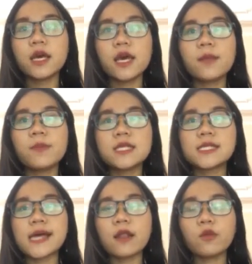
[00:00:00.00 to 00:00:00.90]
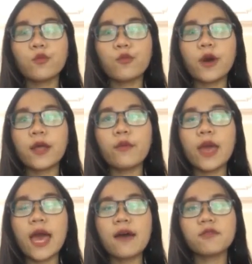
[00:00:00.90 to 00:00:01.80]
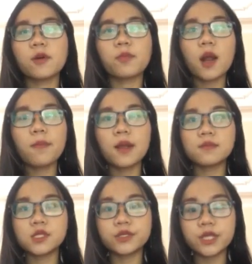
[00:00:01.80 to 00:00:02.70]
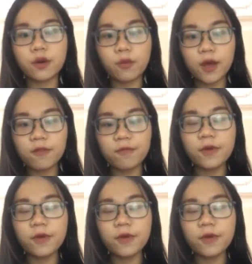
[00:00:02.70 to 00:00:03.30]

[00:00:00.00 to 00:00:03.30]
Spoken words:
It means that when we have a problem to deal with,